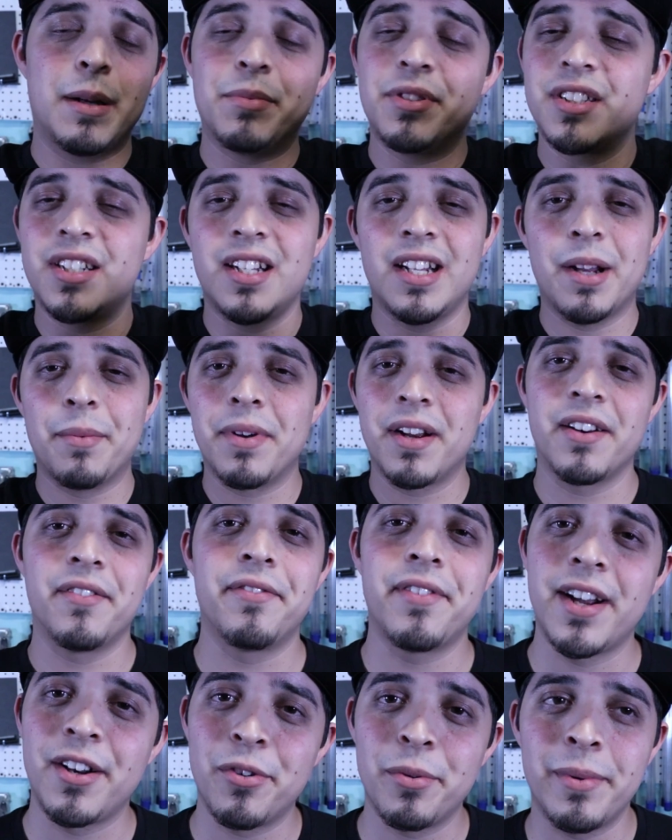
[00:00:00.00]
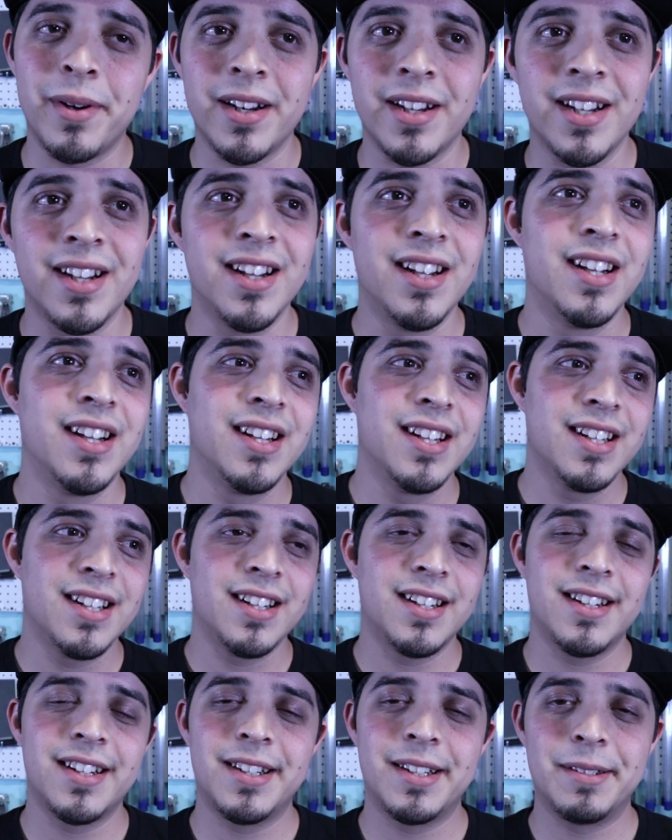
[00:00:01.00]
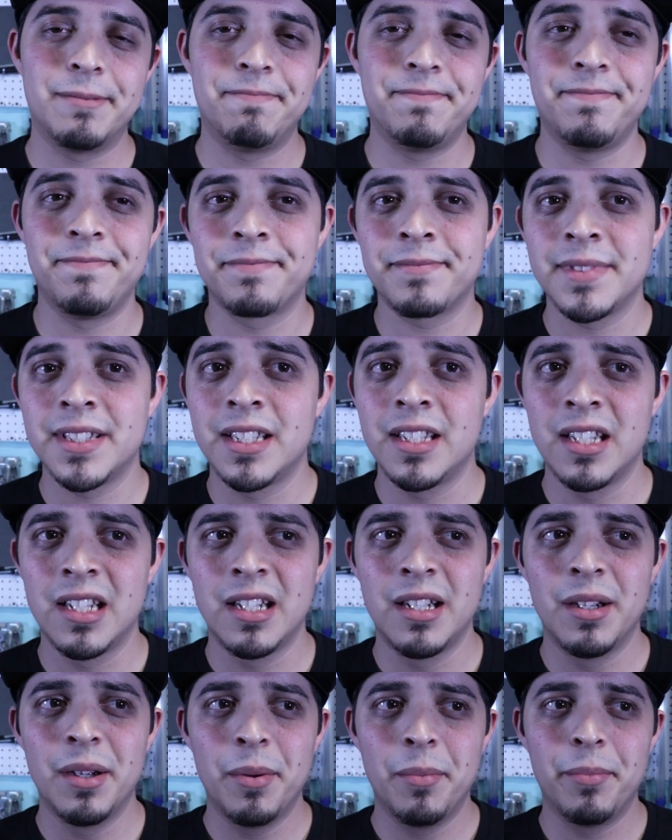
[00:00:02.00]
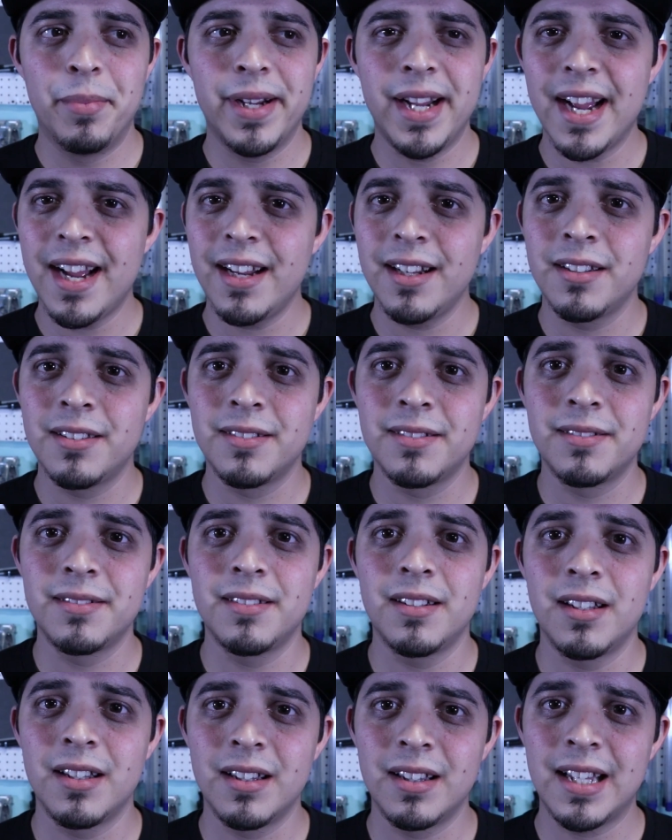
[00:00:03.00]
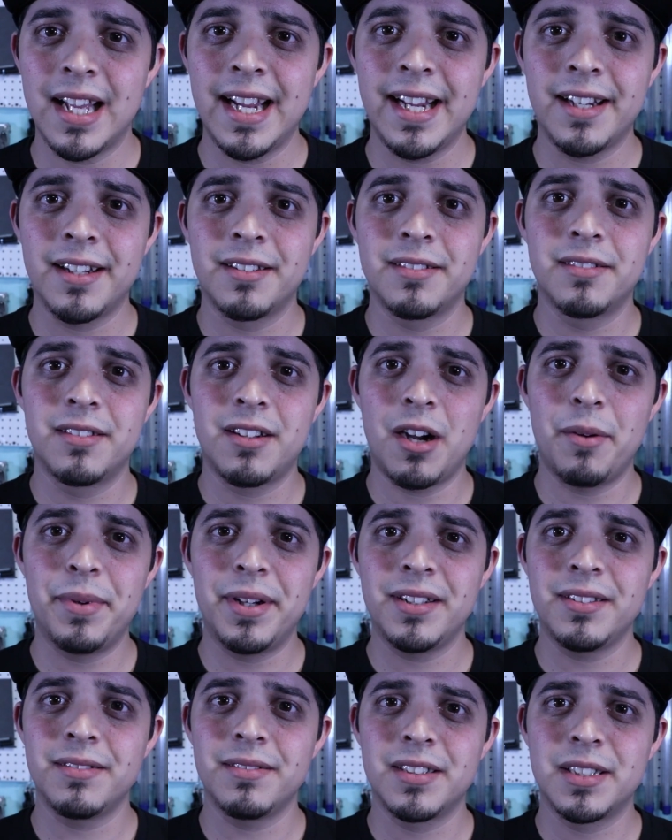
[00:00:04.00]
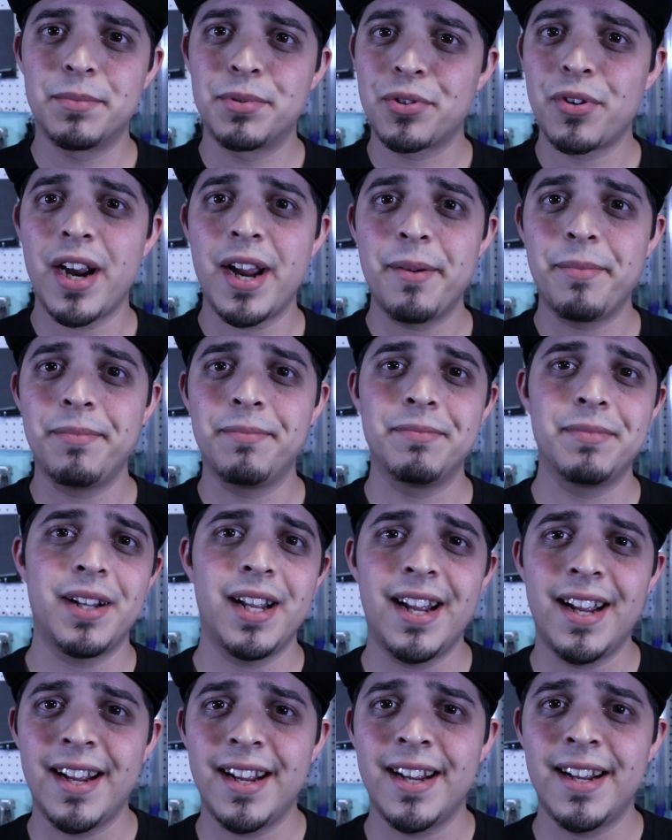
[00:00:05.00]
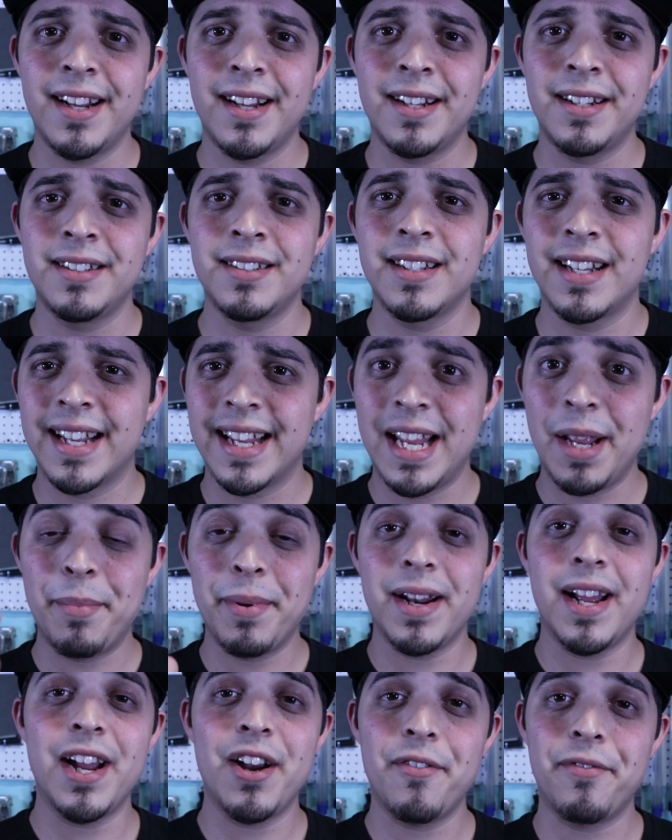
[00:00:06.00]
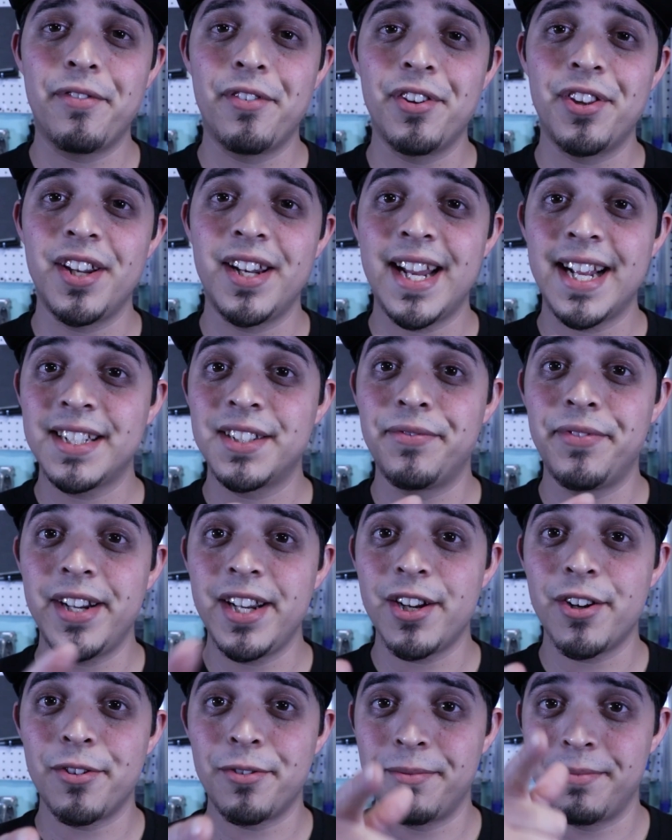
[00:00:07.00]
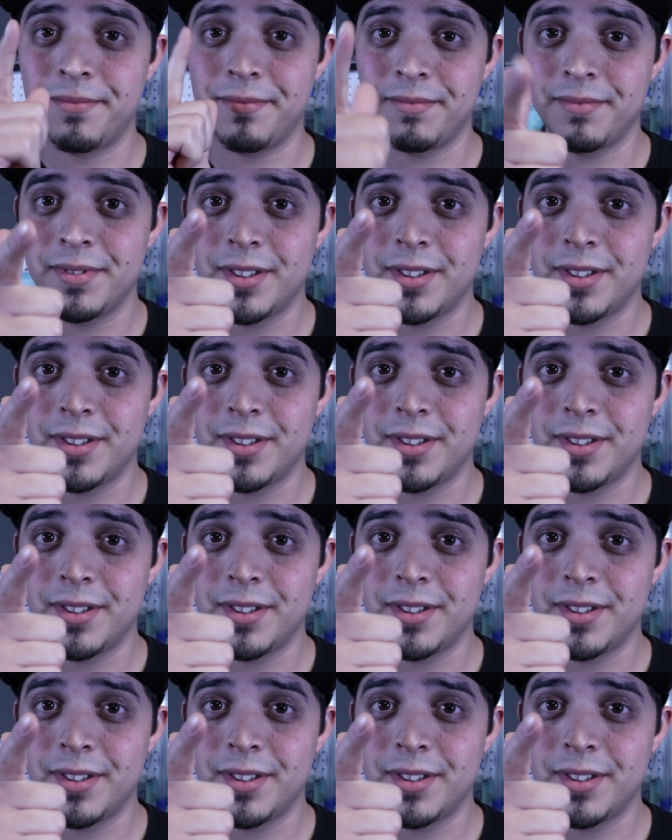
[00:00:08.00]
I'm just kidding. I'm not going to fight nobody. But yeah, like, comment, subscribe, and keep an eye out for the next video.